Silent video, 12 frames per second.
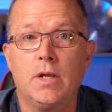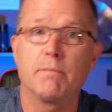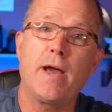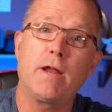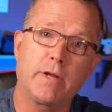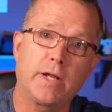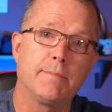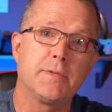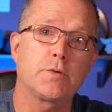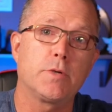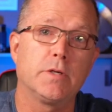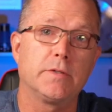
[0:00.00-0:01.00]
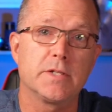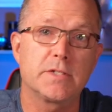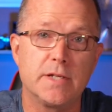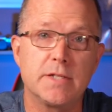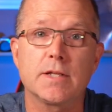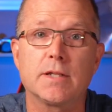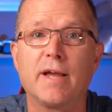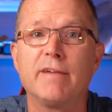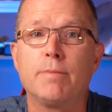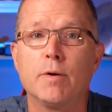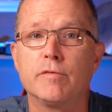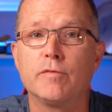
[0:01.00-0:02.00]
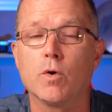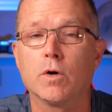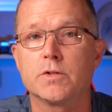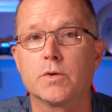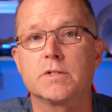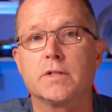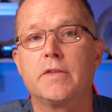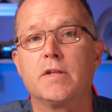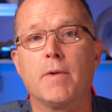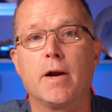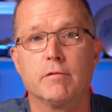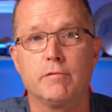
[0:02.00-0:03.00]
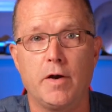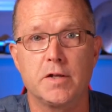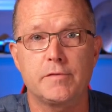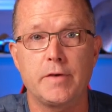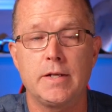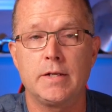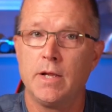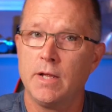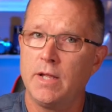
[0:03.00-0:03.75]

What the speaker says: The battery chemistry on this is a LiFePO4, so it's lithium iron phosphate,